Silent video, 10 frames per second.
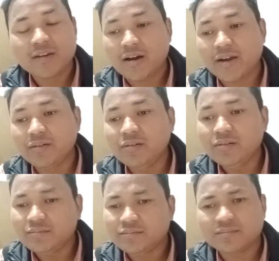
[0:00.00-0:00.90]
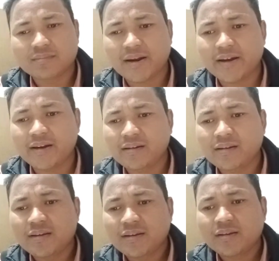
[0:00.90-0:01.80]
I know my
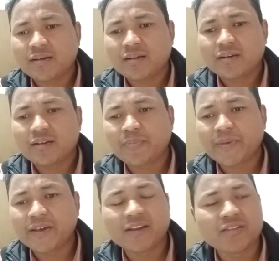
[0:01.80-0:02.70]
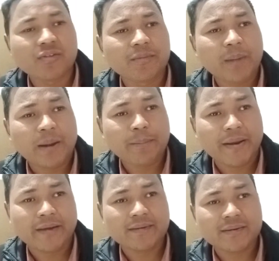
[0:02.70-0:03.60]
speaking is not
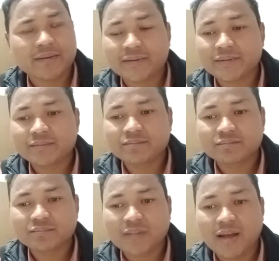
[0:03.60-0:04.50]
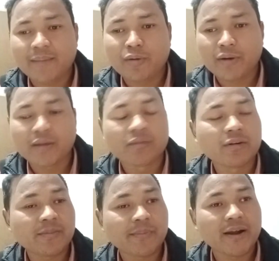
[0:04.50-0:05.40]
perfect. I am not a
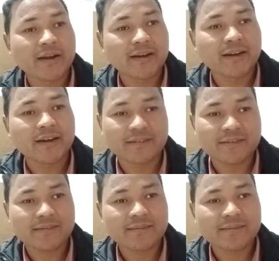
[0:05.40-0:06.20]
good speaker in English.